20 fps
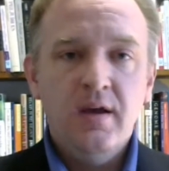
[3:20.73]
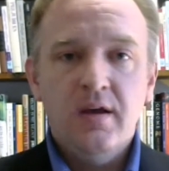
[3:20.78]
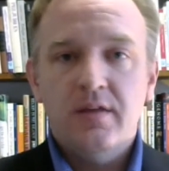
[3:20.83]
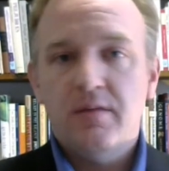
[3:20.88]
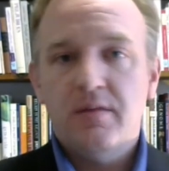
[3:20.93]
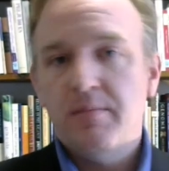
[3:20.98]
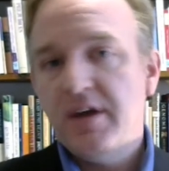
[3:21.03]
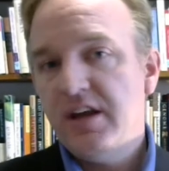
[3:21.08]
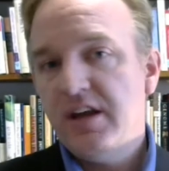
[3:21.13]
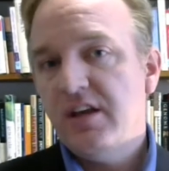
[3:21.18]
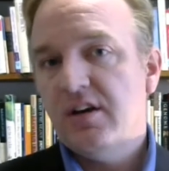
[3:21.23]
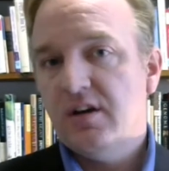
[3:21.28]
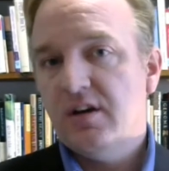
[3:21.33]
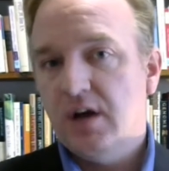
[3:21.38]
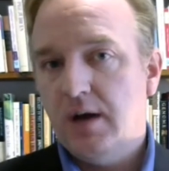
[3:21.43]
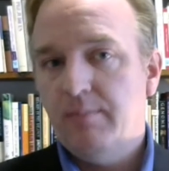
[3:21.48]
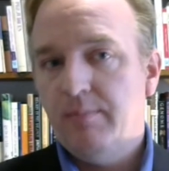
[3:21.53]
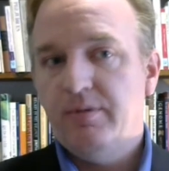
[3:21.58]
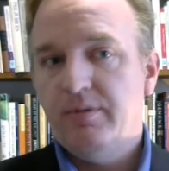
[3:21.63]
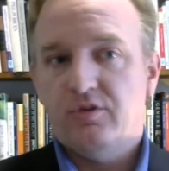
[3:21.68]
The many
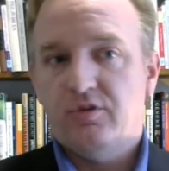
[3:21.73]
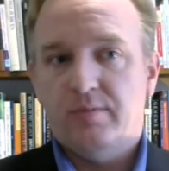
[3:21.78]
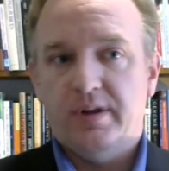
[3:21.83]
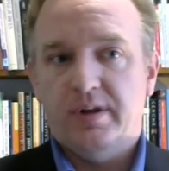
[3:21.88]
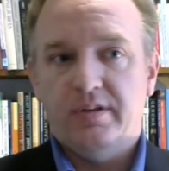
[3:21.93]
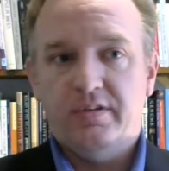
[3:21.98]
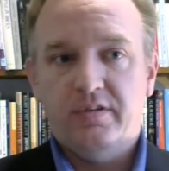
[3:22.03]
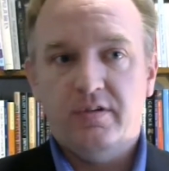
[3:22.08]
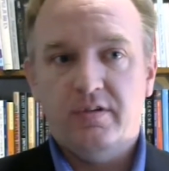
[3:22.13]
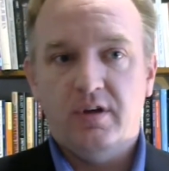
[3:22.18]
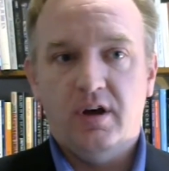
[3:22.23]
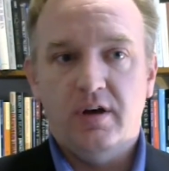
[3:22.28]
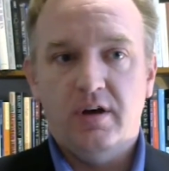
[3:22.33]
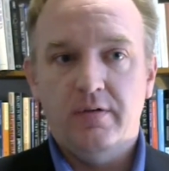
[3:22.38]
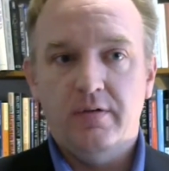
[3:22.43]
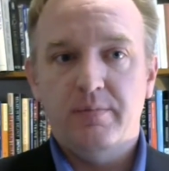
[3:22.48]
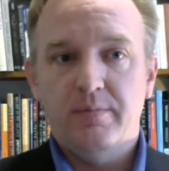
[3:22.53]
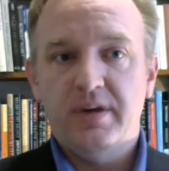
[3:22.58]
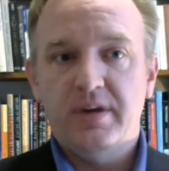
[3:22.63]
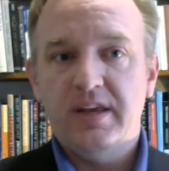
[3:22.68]
accomplishments
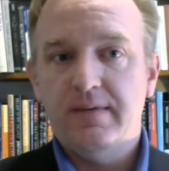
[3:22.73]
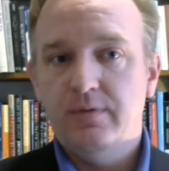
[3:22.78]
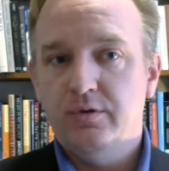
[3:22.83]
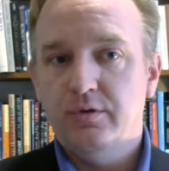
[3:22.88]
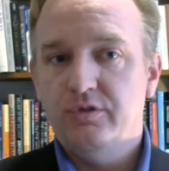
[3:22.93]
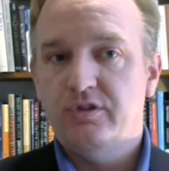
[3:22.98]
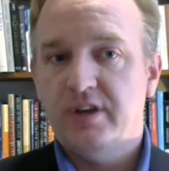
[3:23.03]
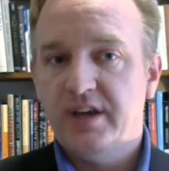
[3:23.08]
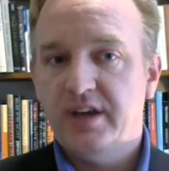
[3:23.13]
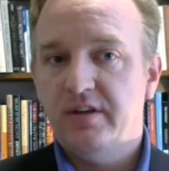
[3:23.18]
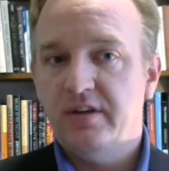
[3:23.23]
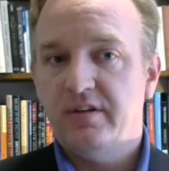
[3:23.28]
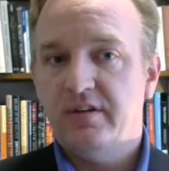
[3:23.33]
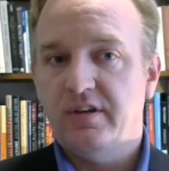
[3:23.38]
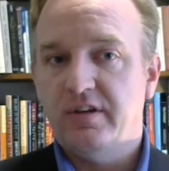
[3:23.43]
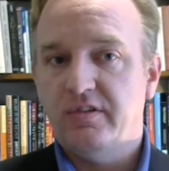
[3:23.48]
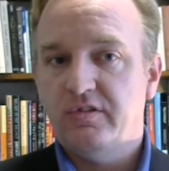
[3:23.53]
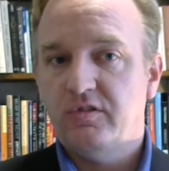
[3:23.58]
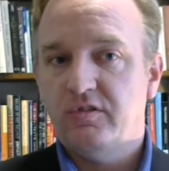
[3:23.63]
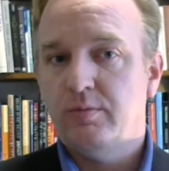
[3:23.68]
of medieval
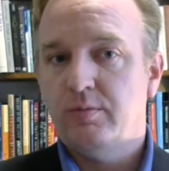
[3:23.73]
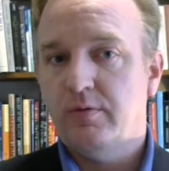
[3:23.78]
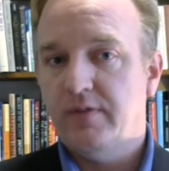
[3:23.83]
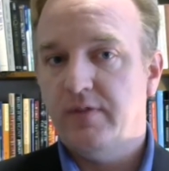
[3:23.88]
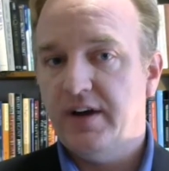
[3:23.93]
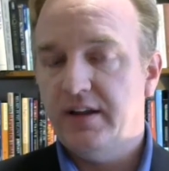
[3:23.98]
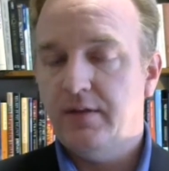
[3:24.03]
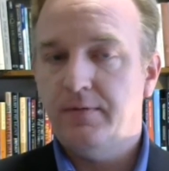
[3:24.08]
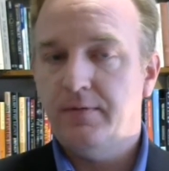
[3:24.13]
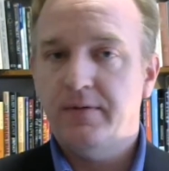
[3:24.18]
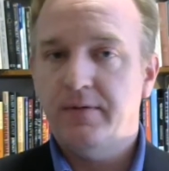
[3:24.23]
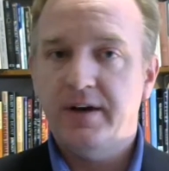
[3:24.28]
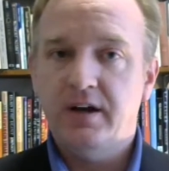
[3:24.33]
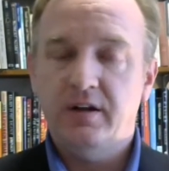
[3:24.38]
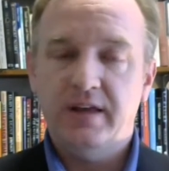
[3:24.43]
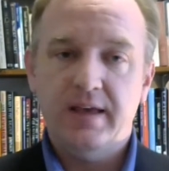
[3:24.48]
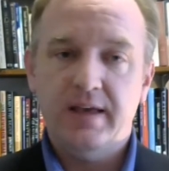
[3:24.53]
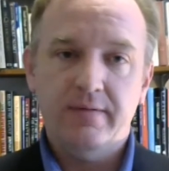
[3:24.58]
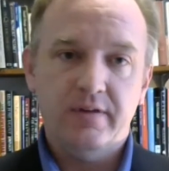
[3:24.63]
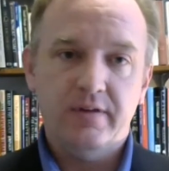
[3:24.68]
scientists provide the
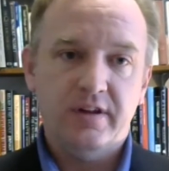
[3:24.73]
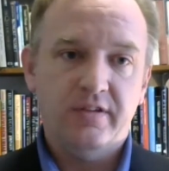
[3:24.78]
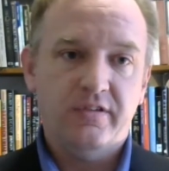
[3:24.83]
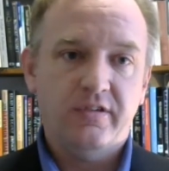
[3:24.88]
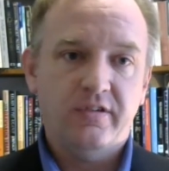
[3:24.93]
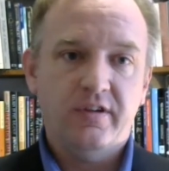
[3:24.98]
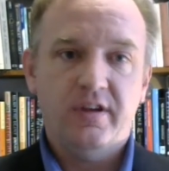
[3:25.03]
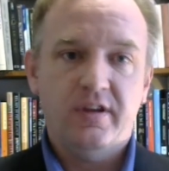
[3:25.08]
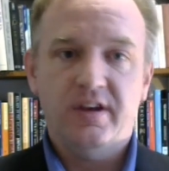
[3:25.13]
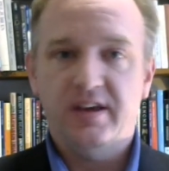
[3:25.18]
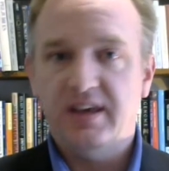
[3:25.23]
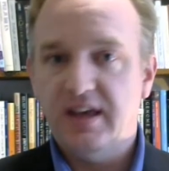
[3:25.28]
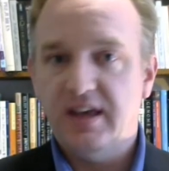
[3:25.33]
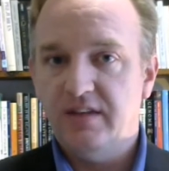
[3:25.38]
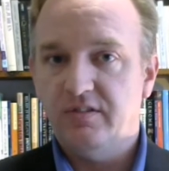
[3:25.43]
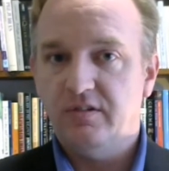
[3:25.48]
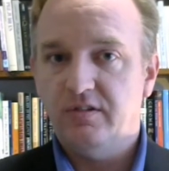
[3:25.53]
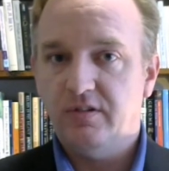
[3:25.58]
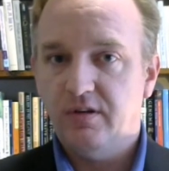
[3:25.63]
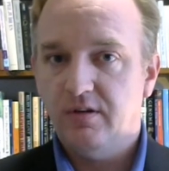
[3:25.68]
final evidence
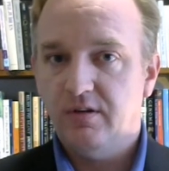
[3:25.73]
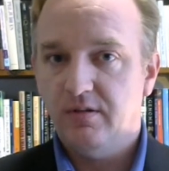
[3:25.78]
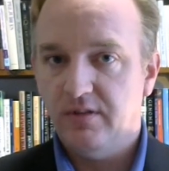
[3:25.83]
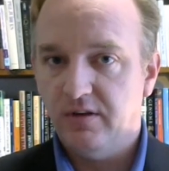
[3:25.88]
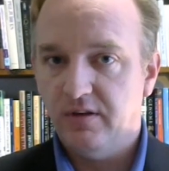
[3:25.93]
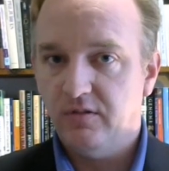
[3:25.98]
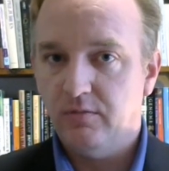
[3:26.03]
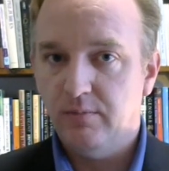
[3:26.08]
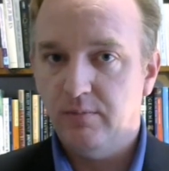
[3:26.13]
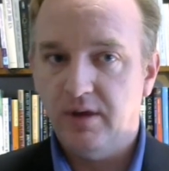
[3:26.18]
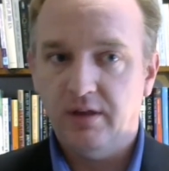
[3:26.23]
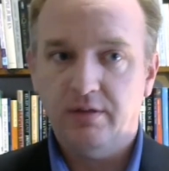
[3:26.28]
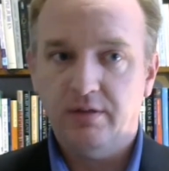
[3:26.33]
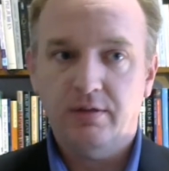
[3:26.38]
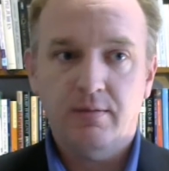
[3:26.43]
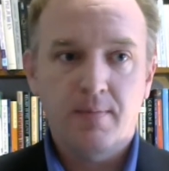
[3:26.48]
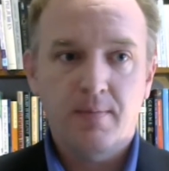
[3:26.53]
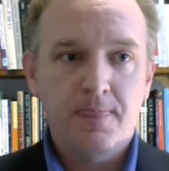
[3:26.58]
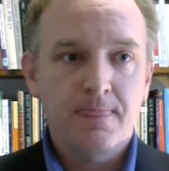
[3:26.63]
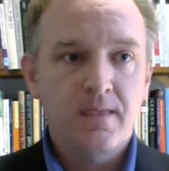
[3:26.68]
against this myth.